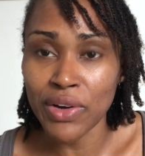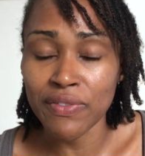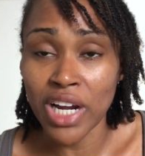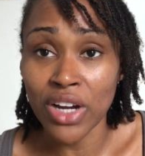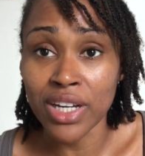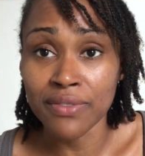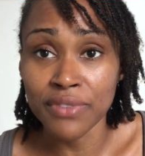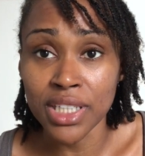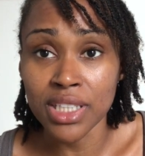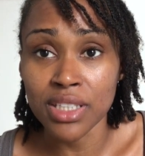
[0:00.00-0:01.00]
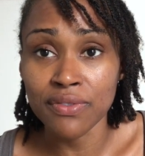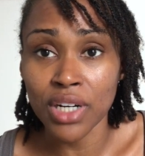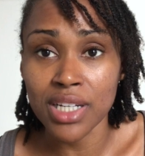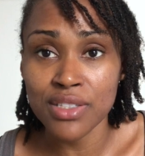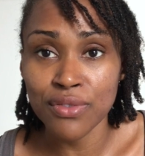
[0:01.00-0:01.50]
very convenient for
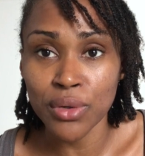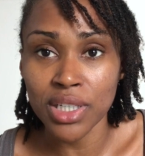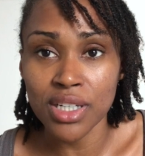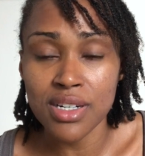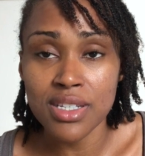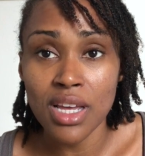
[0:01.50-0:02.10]
us foreigners.